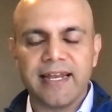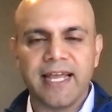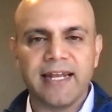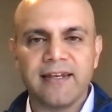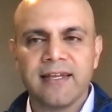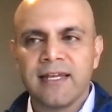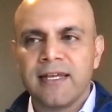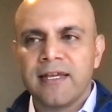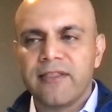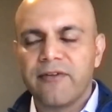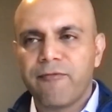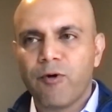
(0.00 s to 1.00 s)
And
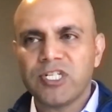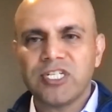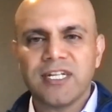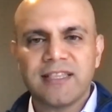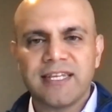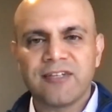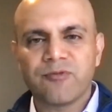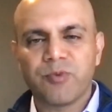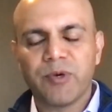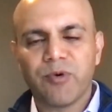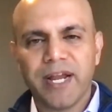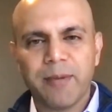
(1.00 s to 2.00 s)
the fortunate thing is
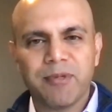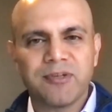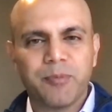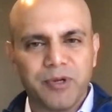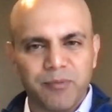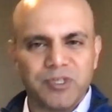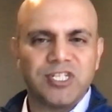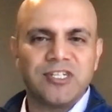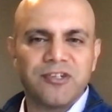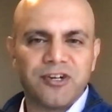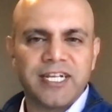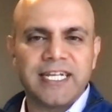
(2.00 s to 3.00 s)
we were able to put machine
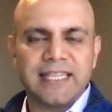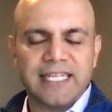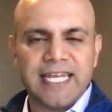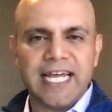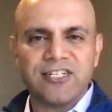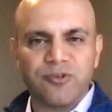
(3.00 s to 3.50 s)
learning at the edge,